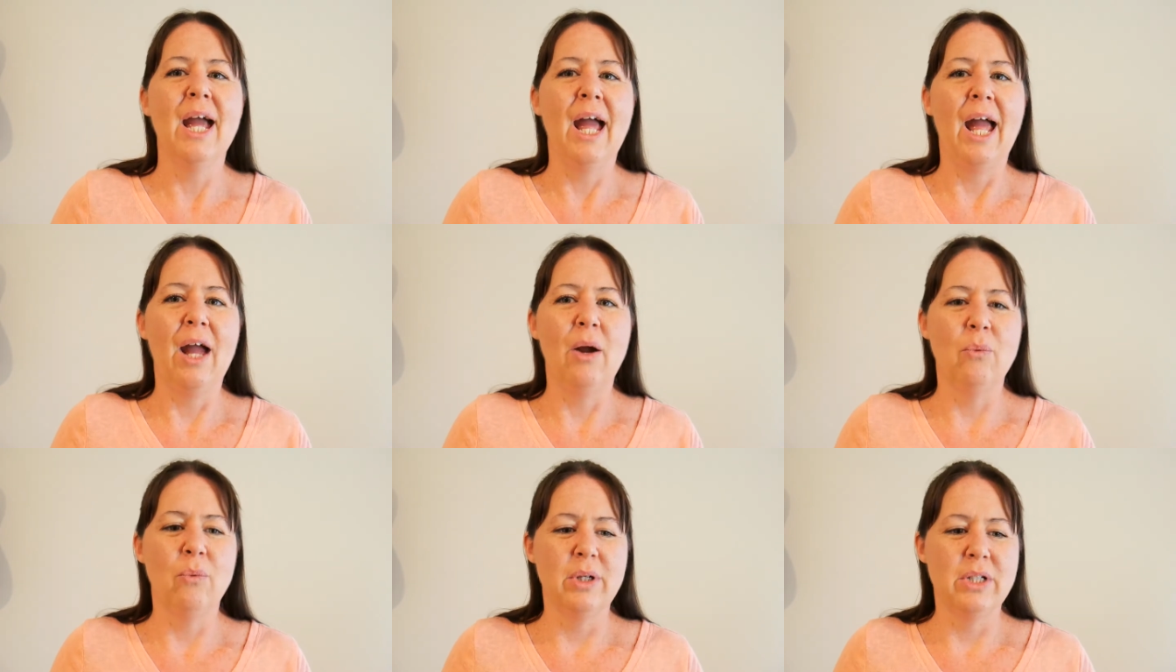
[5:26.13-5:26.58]

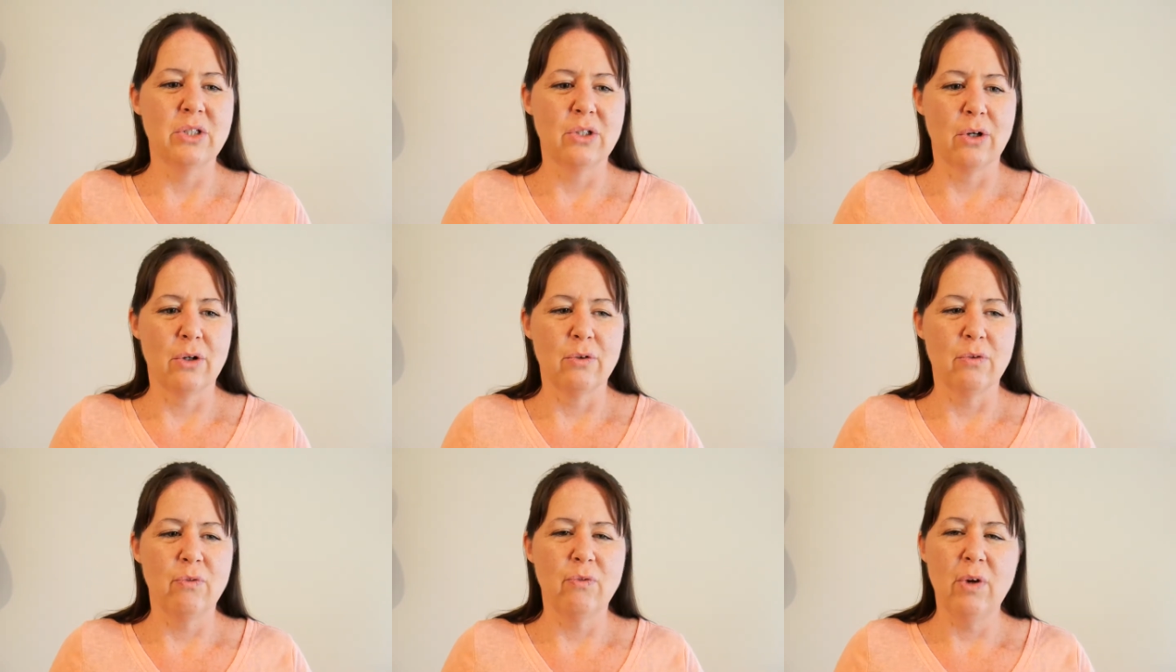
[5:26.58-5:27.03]
and we
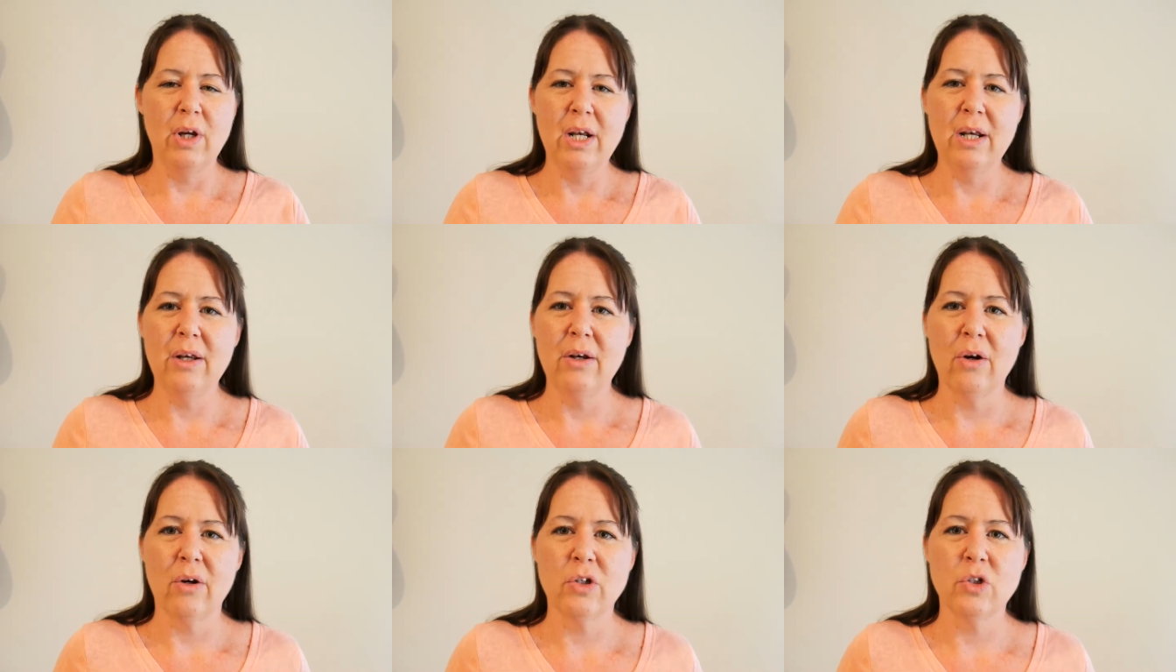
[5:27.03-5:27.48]
start
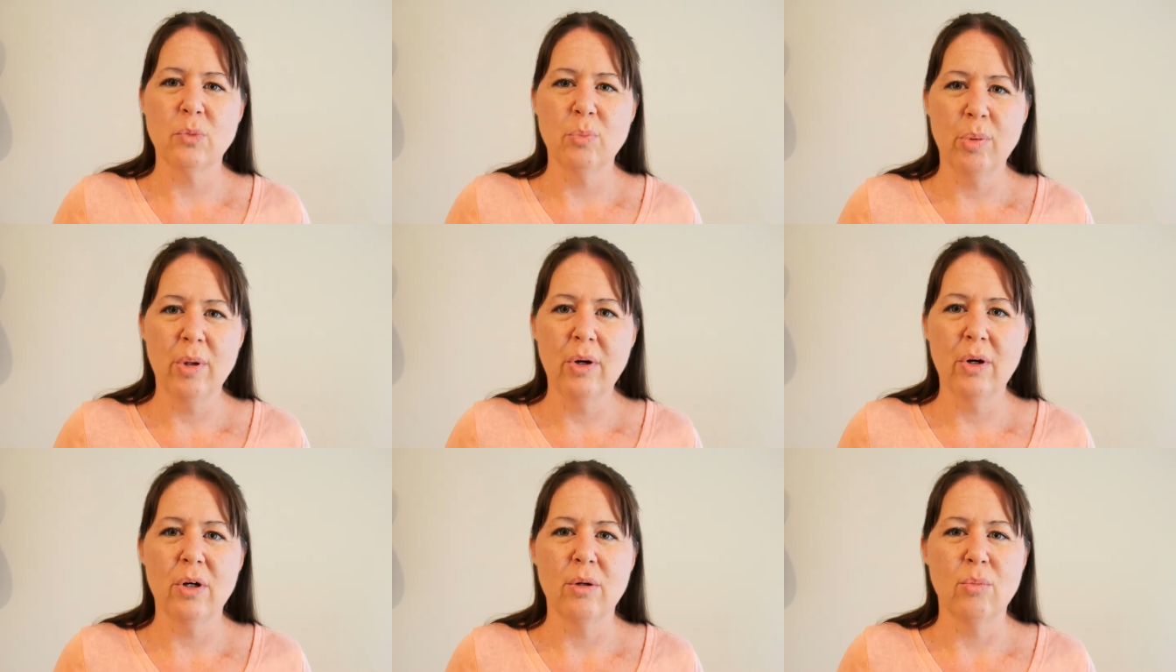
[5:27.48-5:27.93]
feeding our
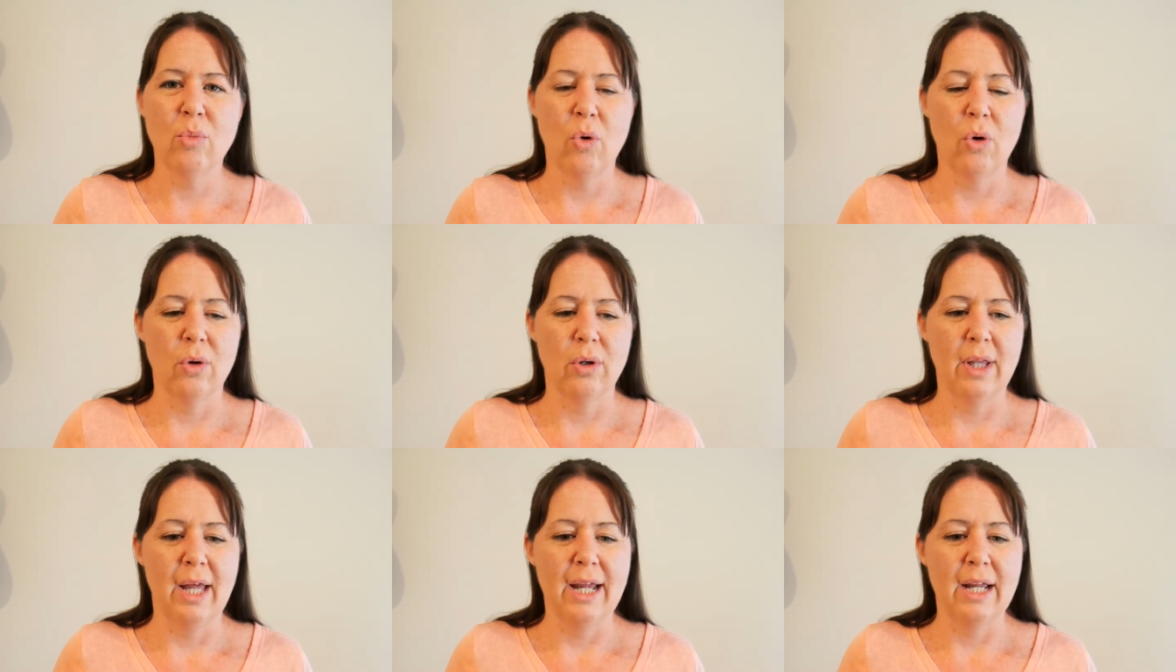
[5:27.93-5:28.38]
spirit
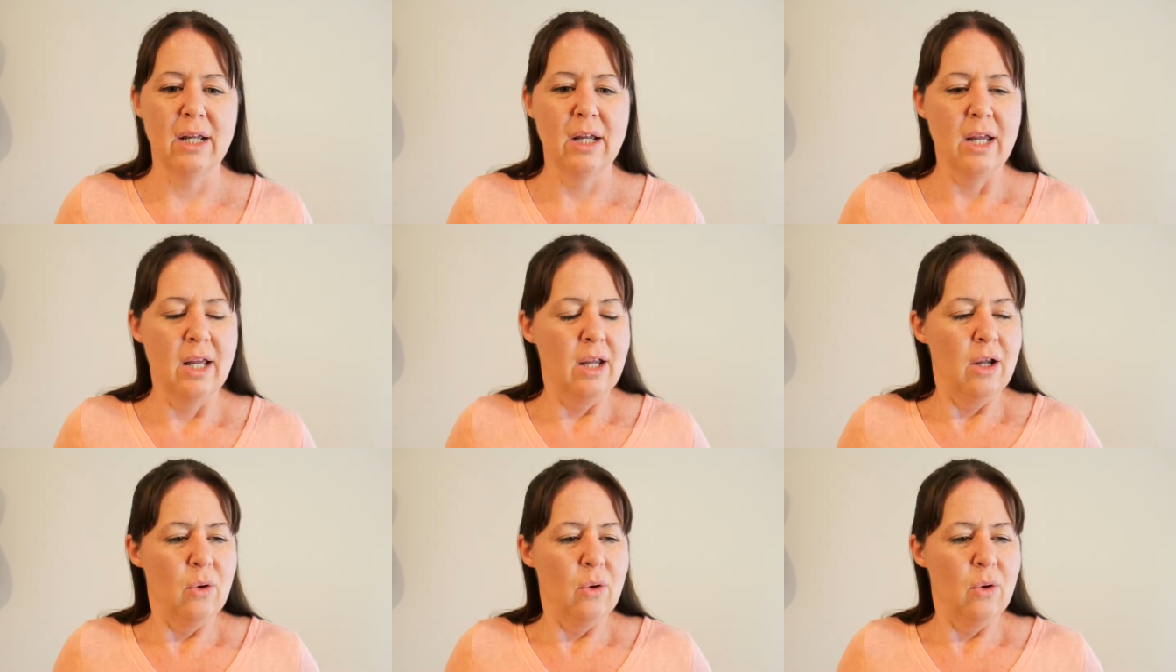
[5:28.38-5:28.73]
more like